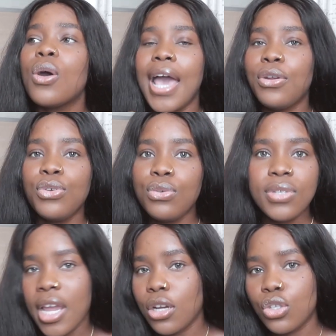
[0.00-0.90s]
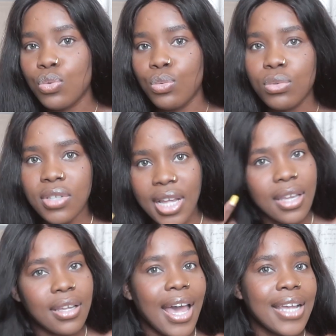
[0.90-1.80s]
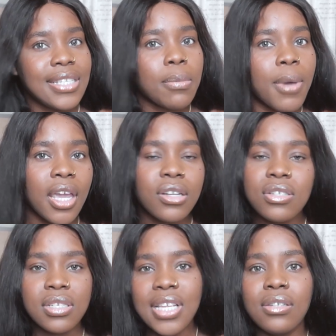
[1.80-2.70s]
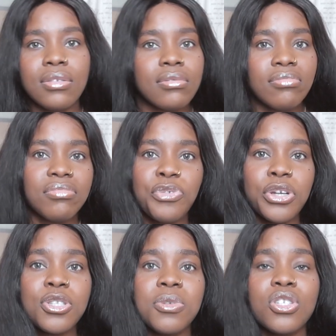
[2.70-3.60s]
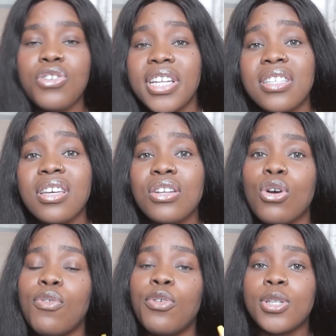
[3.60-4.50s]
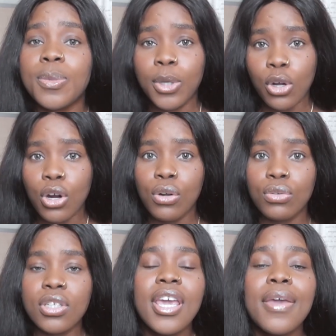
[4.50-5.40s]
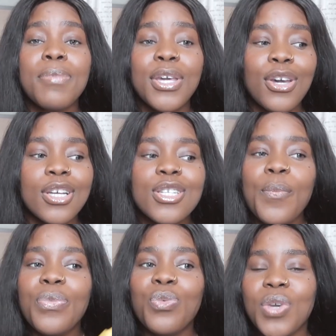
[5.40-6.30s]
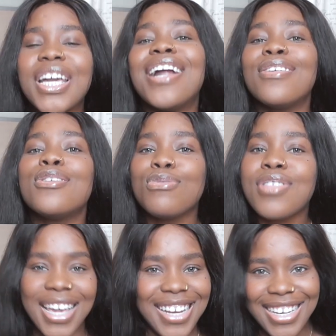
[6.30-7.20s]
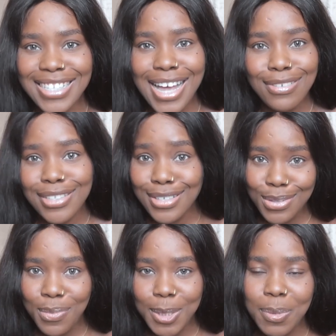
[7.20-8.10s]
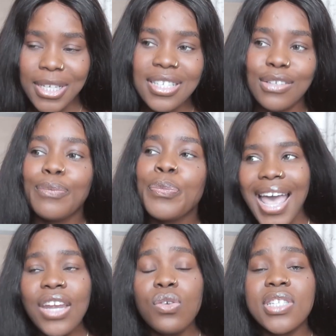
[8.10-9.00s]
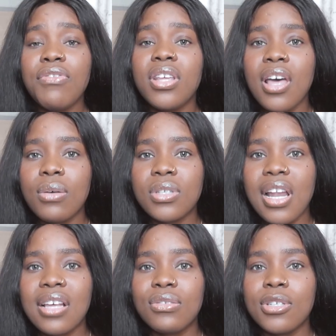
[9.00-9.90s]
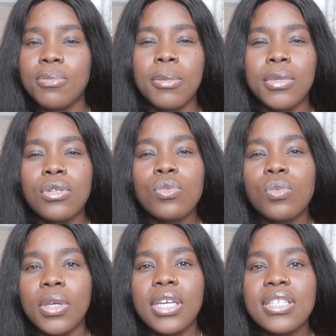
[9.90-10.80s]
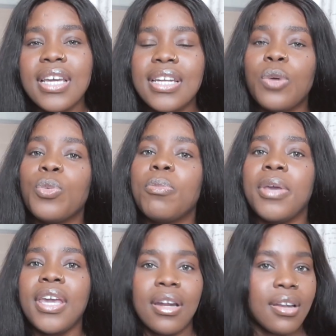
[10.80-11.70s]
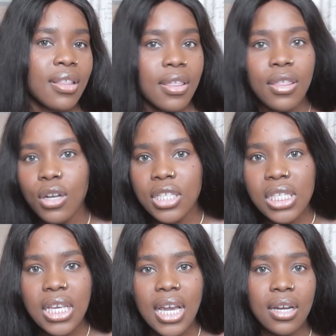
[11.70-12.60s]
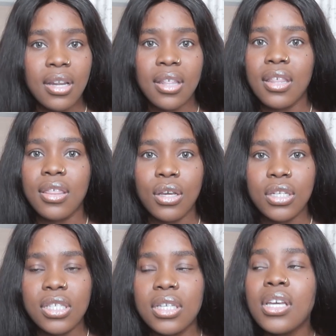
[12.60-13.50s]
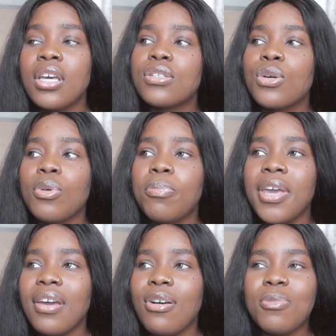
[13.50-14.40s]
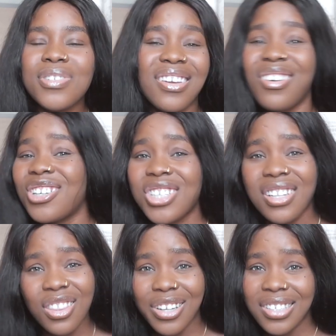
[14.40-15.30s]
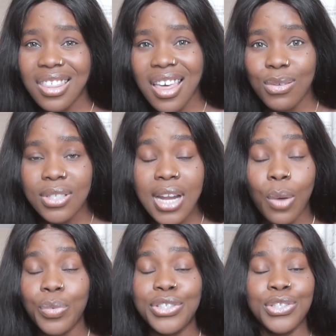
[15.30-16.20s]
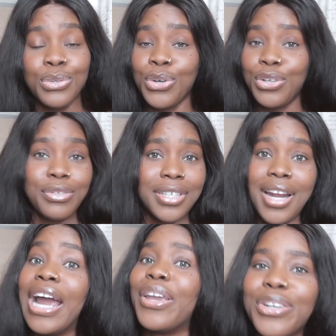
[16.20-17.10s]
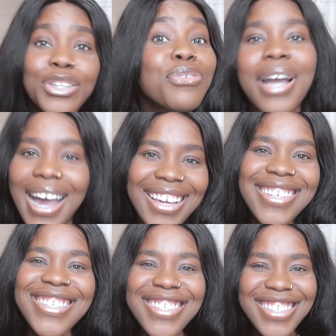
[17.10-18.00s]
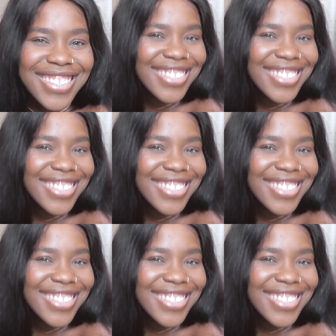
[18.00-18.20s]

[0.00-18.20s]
I don't use hair tools. Like, I take my hair to the salon for it to be straightened or for it to be curled, because we cannot do that in this house. It's too expensive. I know 70,000 lasts us maybe 2 weeks, then we pay another 30 and another 30, so we pay almost 130,000 and we still don't use an iron, you guys.